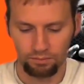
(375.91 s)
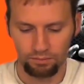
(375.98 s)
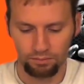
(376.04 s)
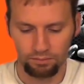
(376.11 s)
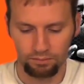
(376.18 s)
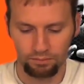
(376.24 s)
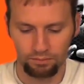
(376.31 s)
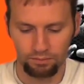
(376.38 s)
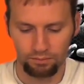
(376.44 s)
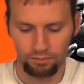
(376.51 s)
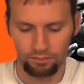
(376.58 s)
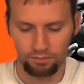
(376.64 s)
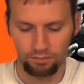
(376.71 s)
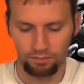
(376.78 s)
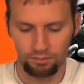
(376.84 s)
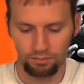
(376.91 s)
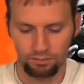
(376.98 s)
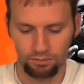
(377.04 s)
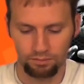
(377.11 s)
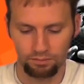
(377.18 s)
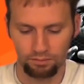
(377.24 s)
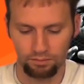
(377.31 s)

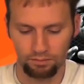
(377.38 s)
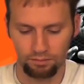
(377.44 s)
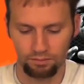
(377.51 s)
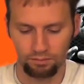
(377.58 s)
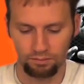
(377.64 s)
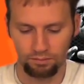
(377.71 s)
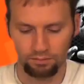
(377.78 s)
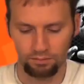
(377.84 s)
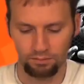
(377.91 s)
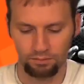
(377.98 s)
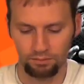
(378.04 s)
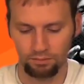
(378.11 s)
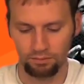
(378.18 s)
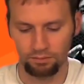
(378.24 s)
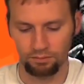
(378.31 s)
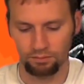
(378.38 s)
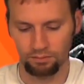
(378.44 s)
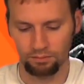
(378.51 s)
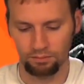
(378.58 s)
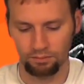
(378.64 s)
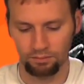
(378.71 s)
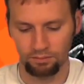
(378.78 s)

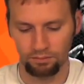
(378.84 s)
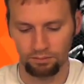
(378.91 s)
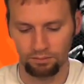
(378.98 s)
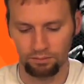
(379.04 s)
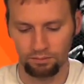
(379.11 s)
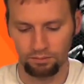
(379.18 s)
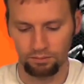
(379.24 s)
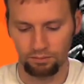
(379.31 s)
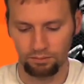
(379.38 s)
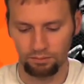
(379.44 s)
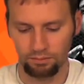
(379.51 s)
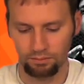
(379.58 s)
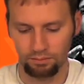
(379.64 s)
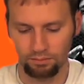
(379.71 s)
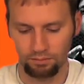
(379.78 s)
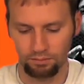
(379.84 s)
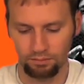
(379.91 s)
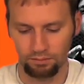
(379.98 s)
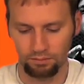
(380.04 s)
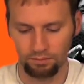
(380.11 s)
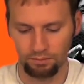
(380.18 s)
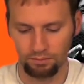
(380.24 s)

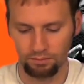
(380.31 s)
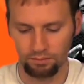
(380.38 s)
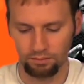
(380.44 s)
[no speech]